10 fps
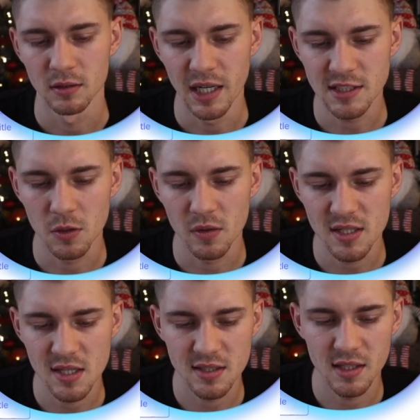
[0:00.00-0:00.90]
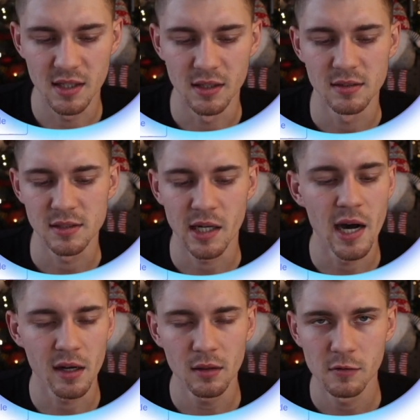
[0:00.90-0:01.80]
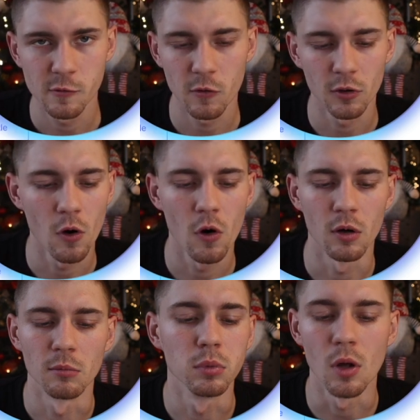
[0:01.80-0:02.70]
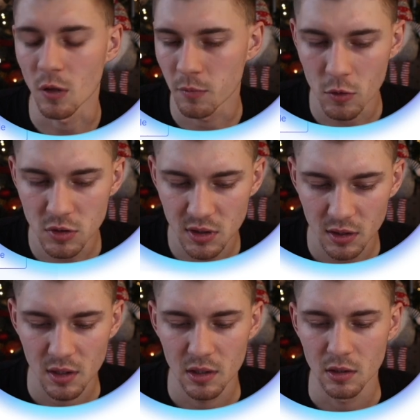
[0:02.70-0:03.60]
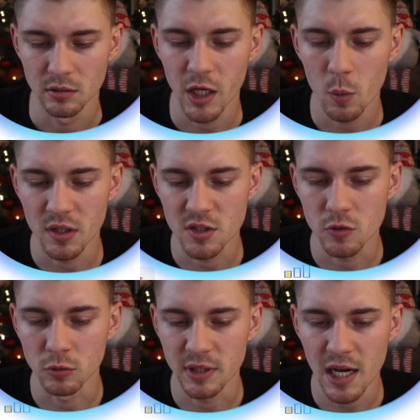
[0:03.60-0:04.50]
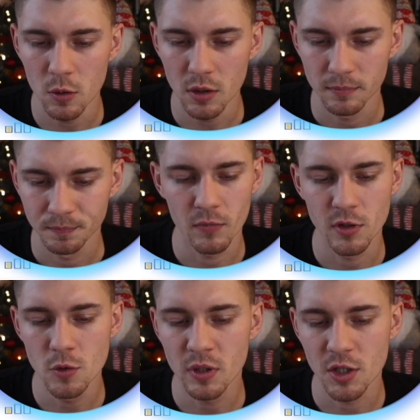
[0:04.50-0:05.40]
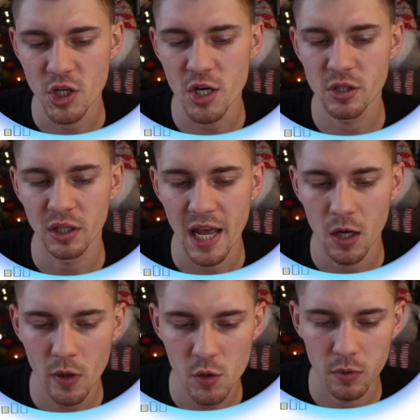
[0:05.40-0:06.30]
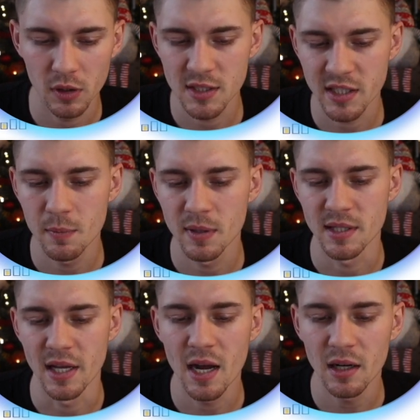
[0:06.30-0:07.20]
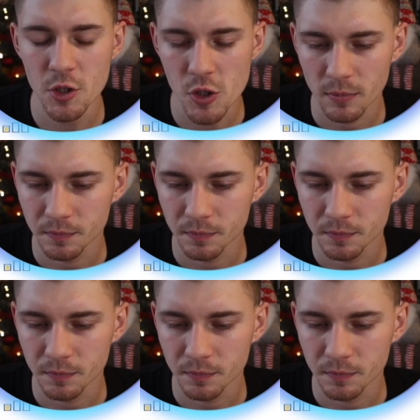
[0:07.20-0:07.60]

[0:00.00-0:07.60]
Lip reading: All right, so this is the title for our blog post. Now you want to scroll down. You can change the language, but let's keep it to English.